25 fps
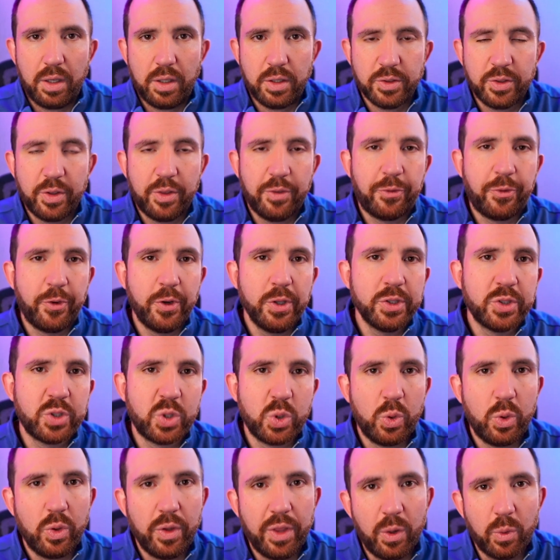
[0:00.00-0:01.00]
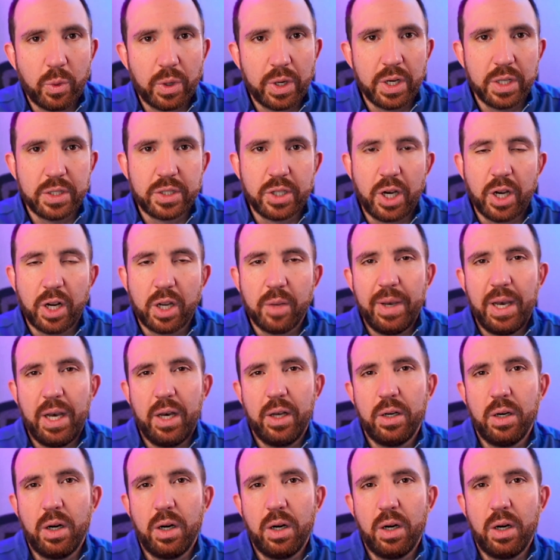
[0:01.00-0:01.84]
the first tool that we're going to talk about